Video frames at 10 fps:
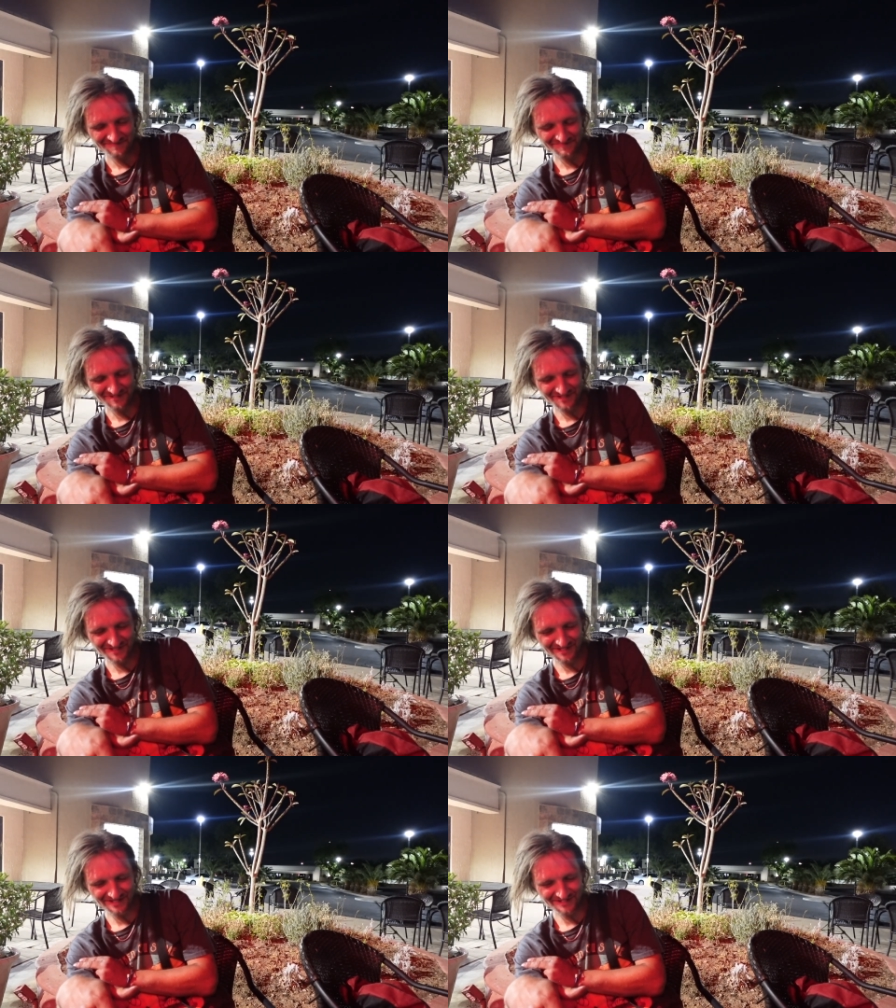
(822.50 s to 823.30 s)
But
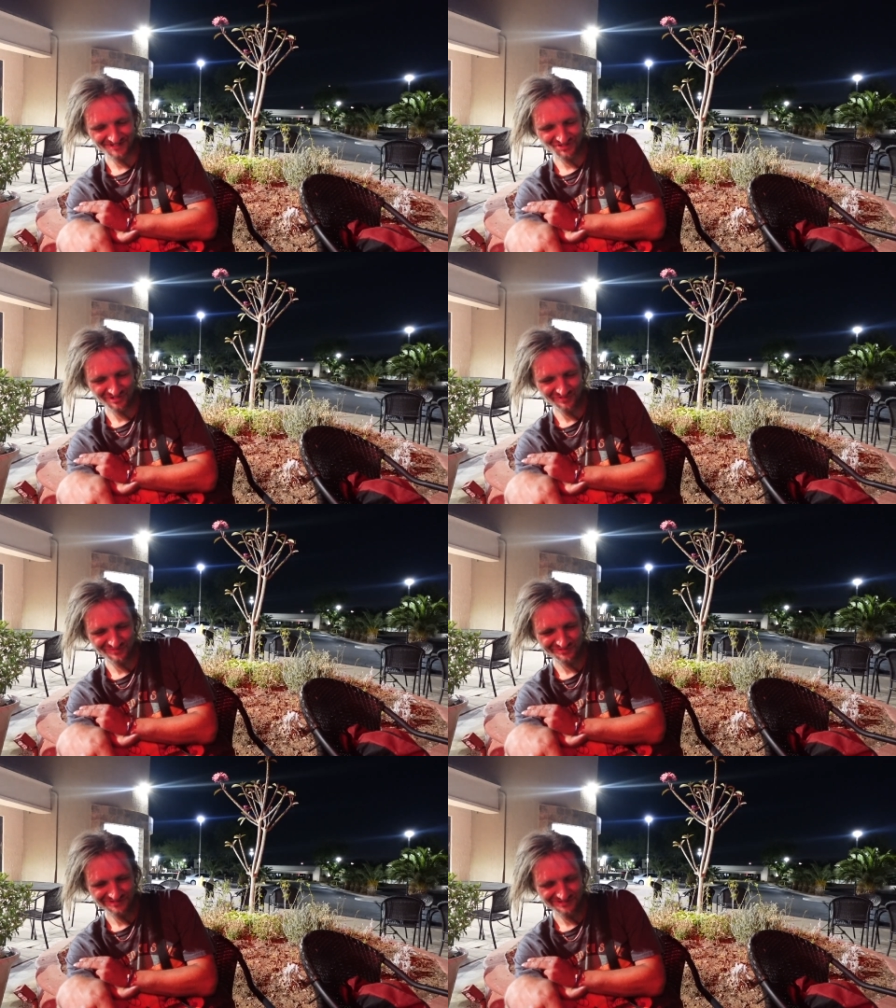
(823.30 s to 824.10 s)
yeah, so
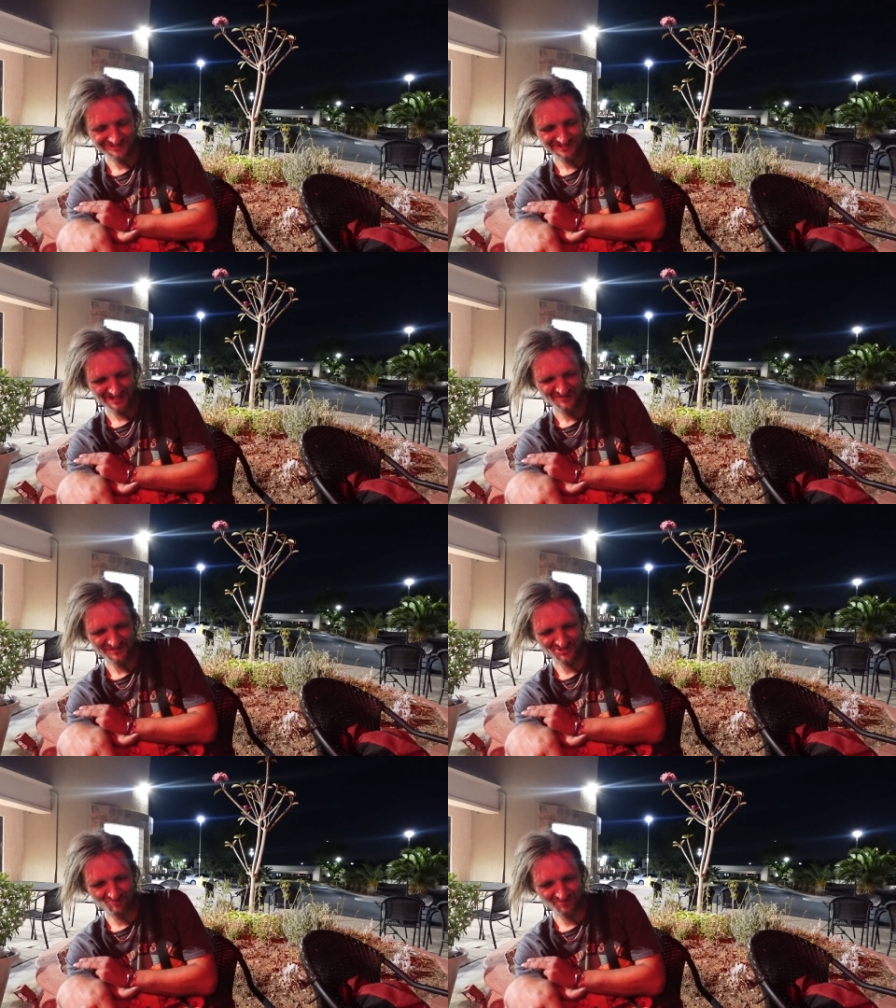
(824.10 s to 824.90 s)

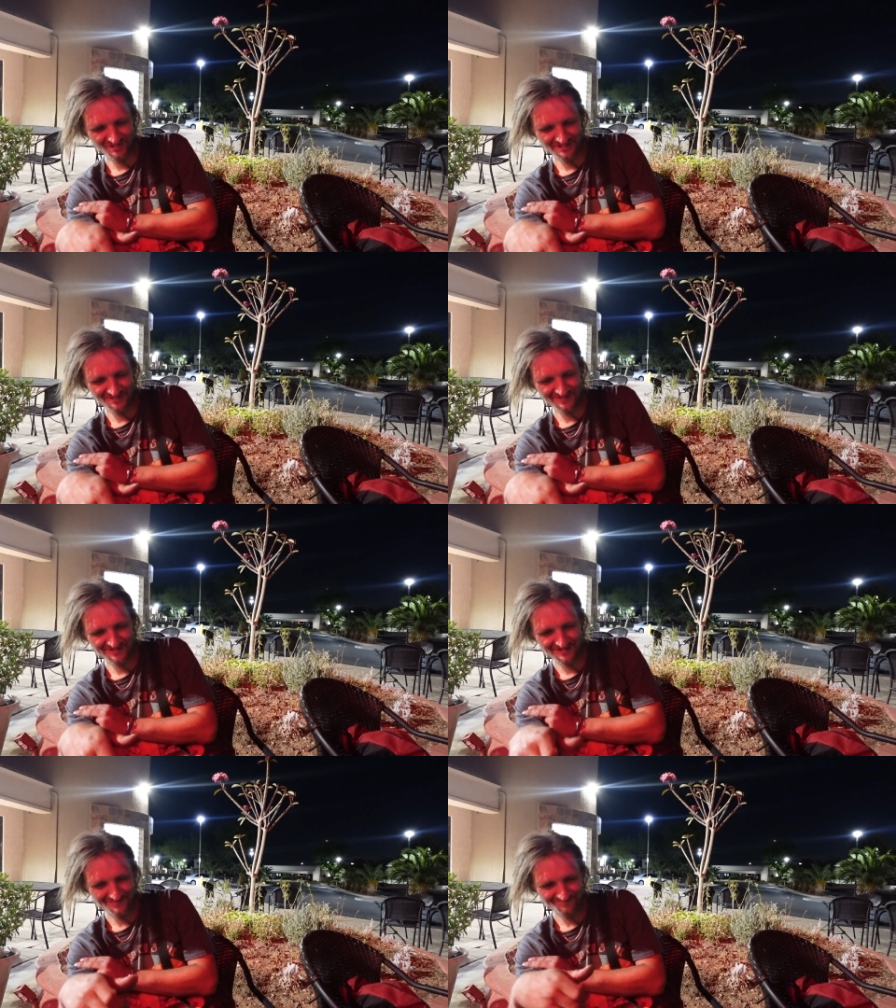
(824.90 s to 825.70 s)
discipline. I think
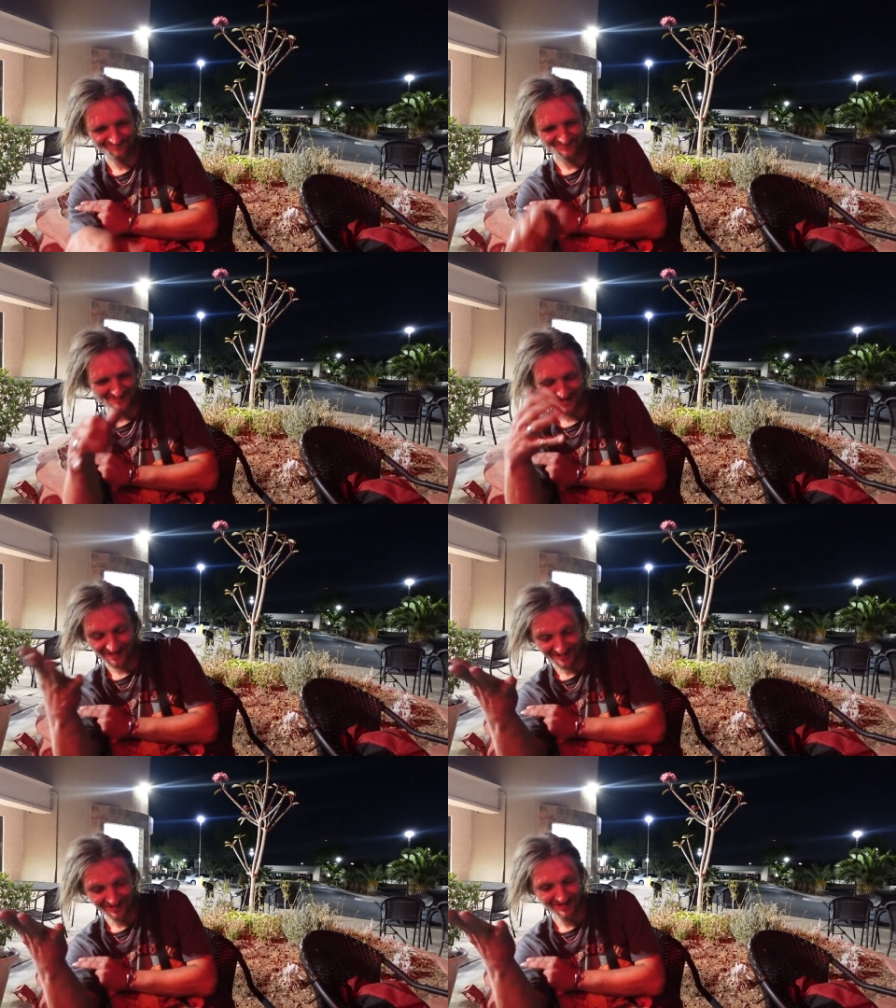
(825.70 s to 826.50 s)

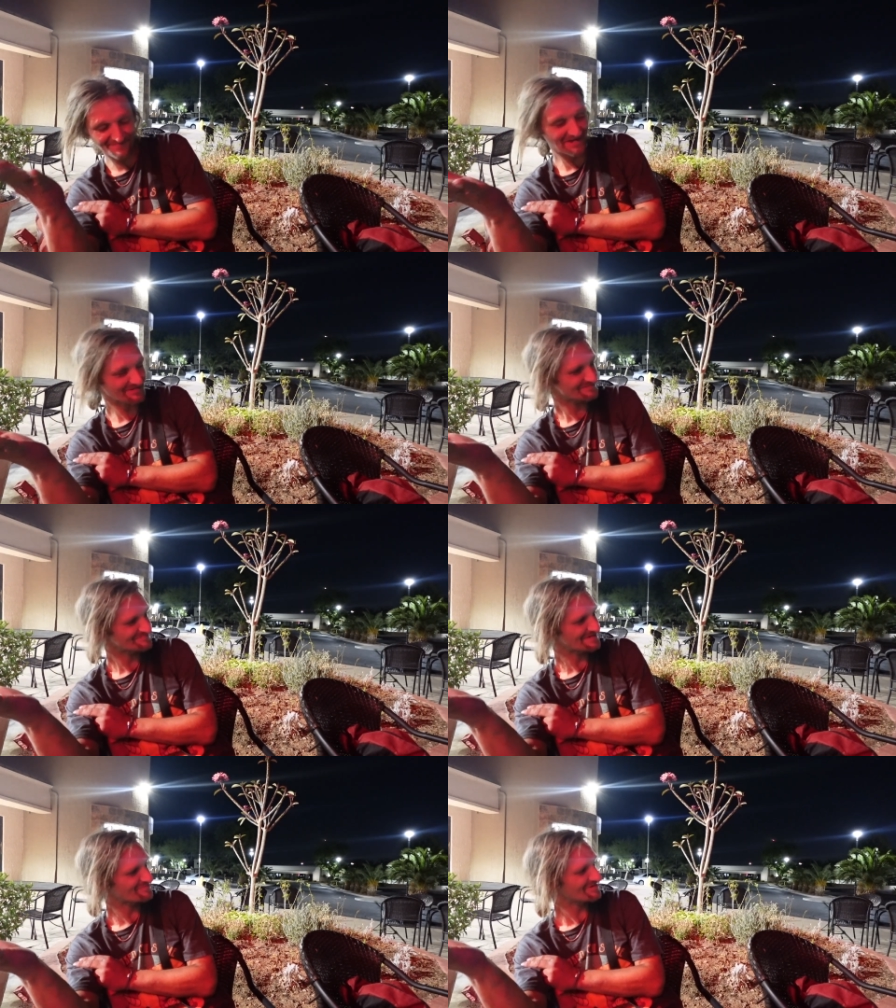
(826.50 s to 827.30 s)
you know I'm
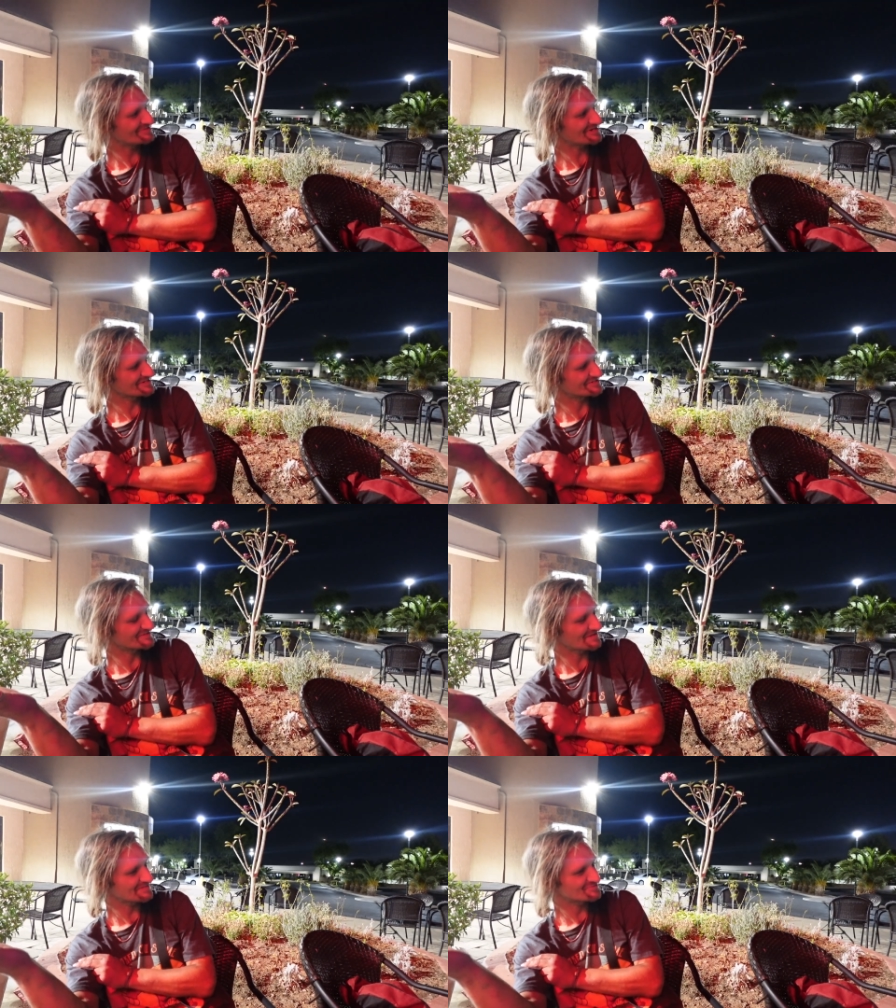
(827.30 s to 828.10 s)
probably not gonna
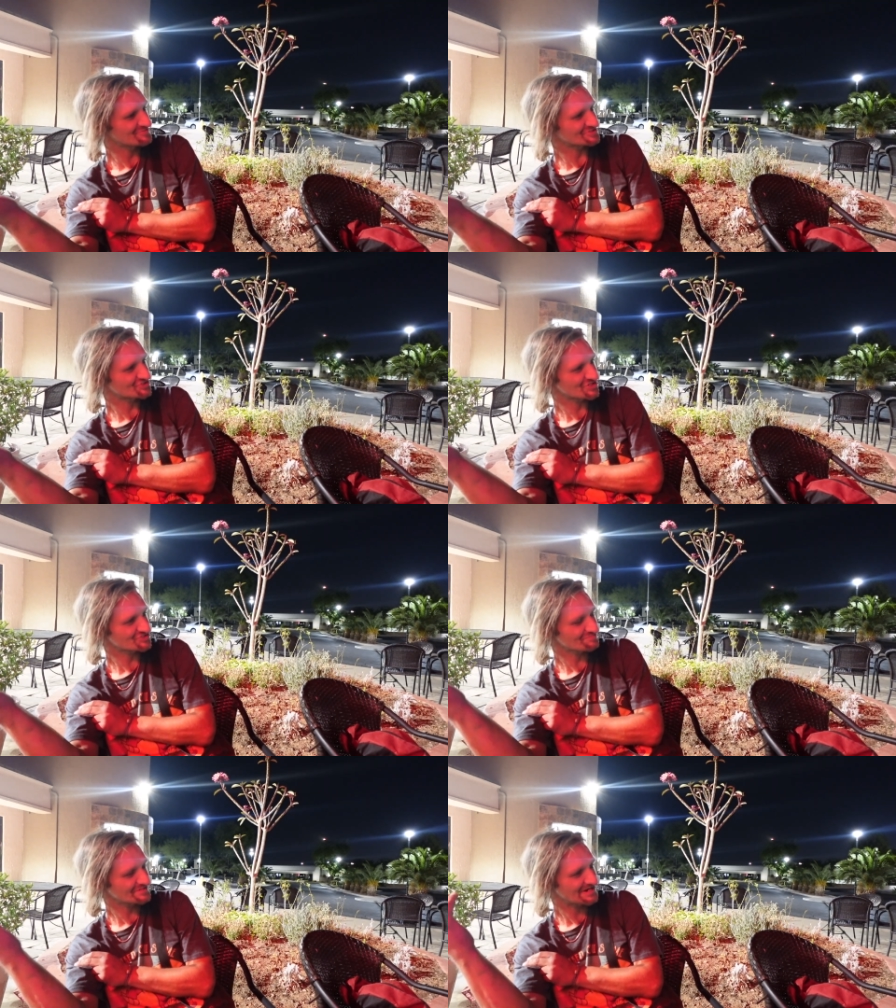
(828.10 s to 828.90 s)
develop too much
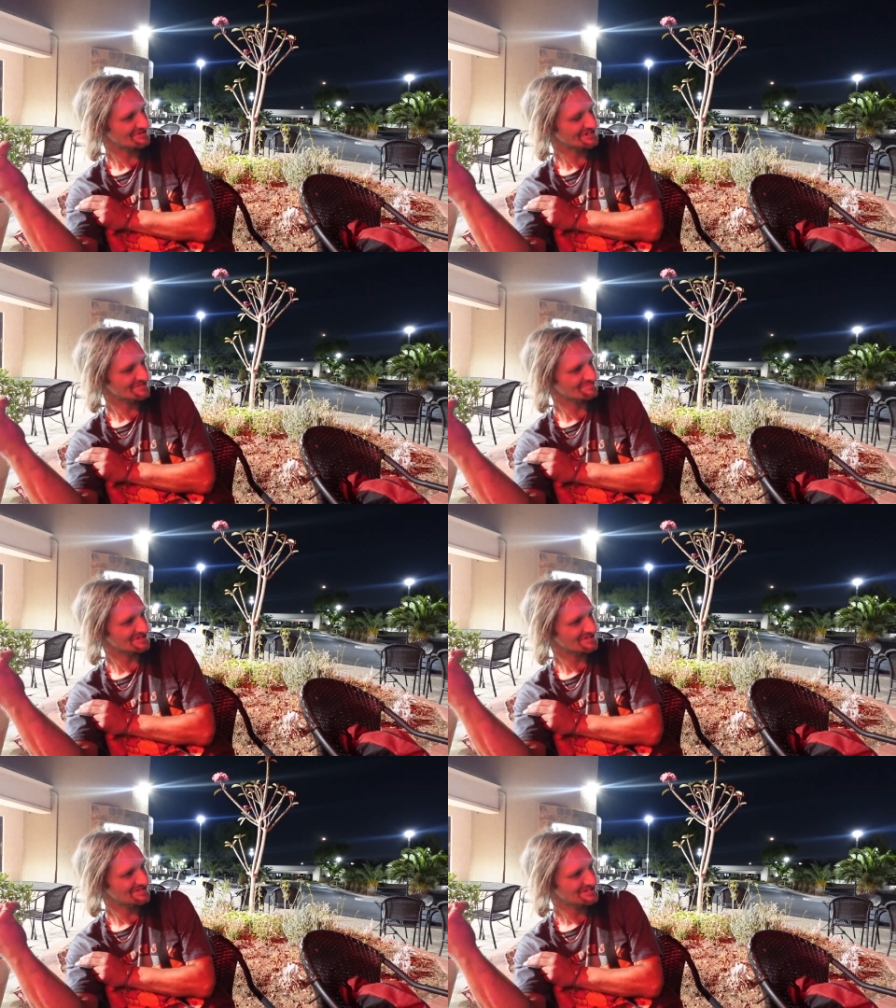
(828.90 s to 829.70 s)
discipline out here, but